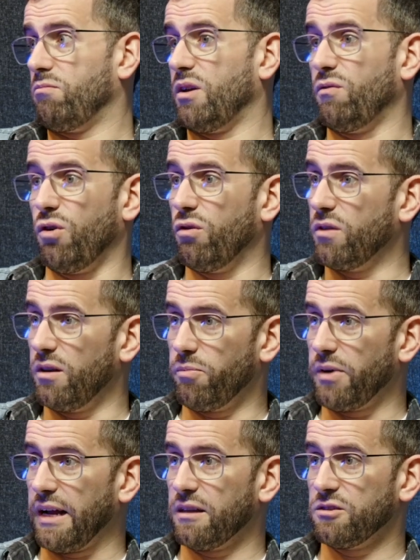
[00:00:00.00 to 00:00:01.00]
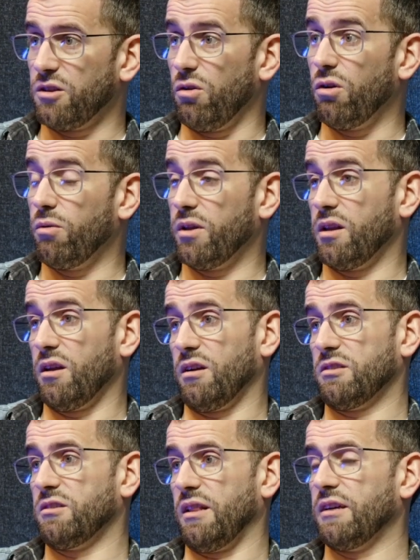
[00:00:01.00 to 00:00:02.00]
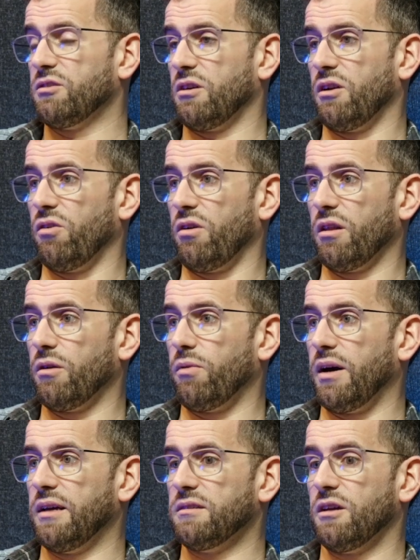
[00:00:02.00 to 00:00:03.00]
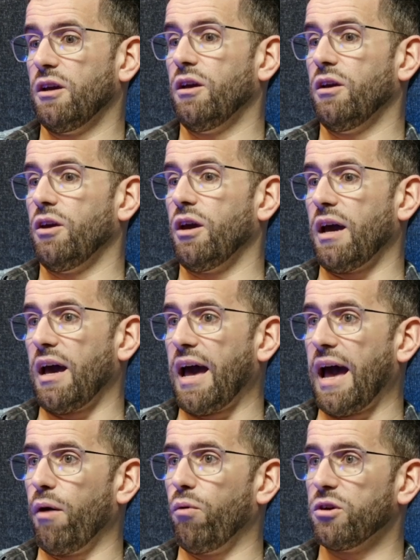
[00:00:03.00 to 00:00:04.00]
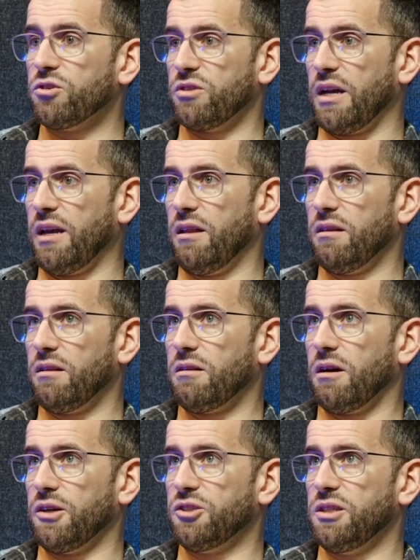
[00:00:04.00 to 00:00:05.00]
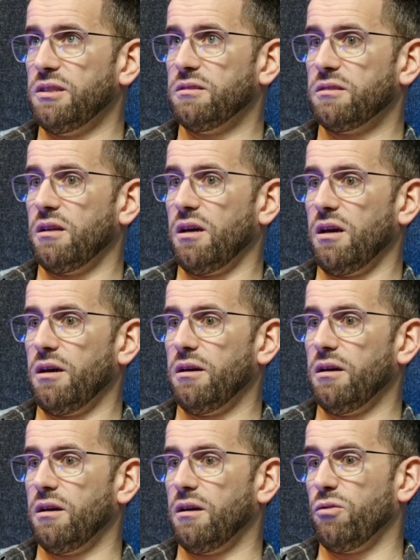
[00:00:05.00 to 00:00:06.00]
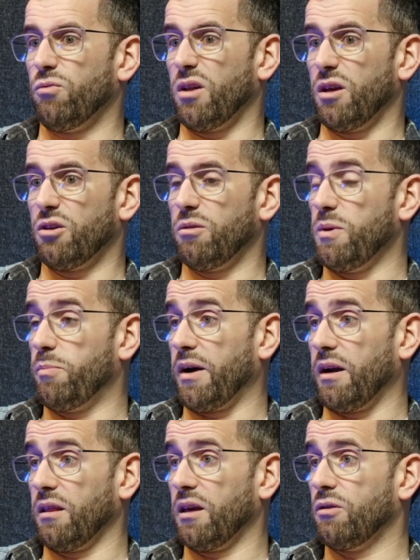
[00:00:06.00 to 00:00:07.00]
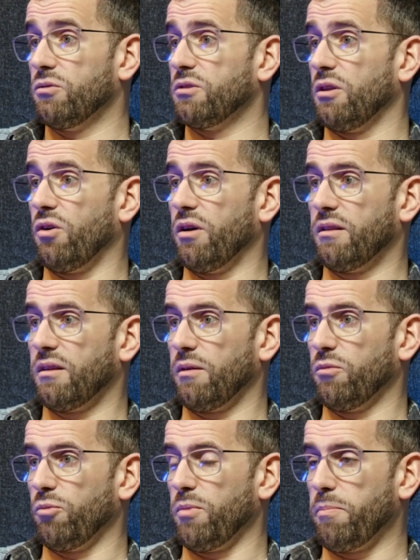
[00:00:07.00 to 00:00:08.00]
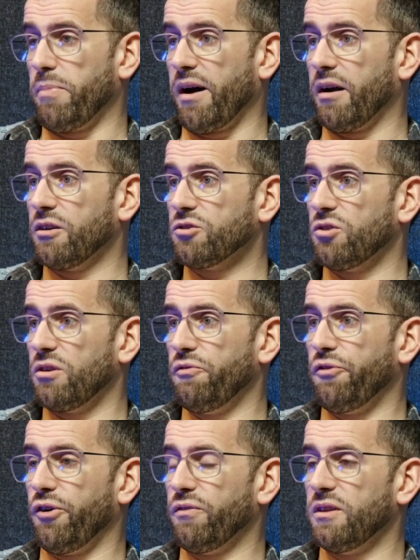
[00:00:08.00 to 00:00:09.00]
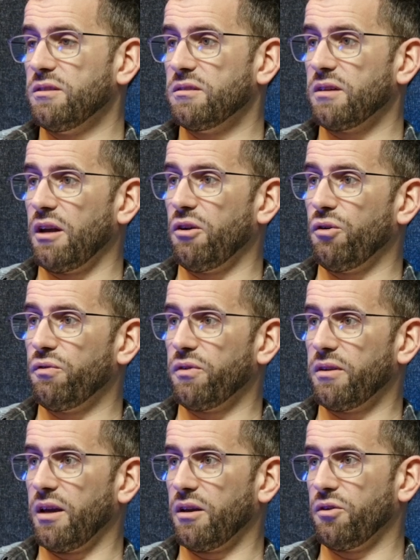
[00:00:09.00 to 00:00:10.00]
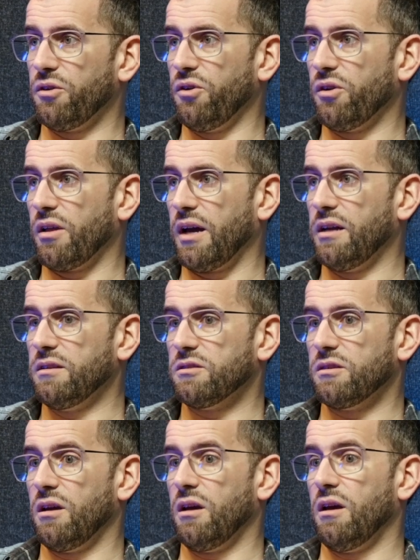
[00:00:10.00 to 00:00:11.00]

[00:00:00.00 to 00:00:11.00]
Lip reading: involved in the practice of law, whether you're a solicitor or otherwise. Our side touches it could be paralegals. A lot of the time there'll be partners who are involved in sign off for taking on new clients,